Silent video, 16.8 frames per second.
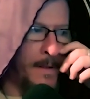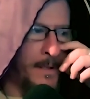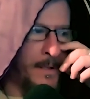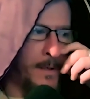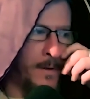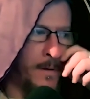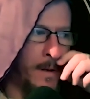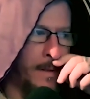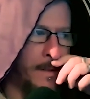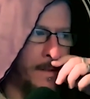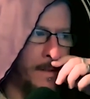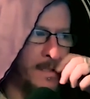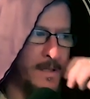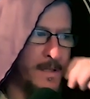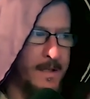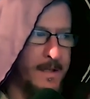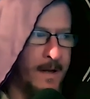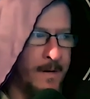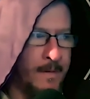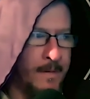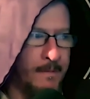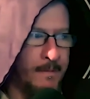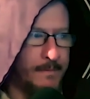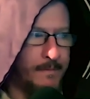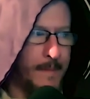the two, you know, this is, you
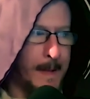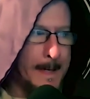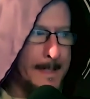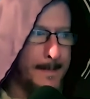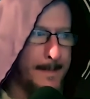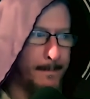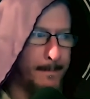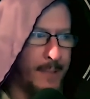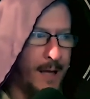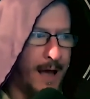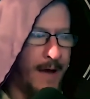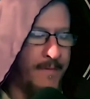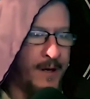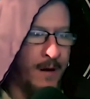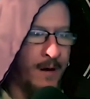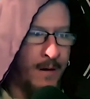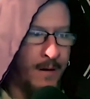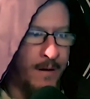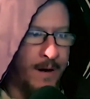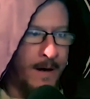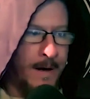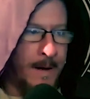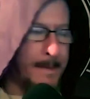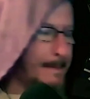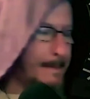know, having our,
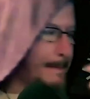uh,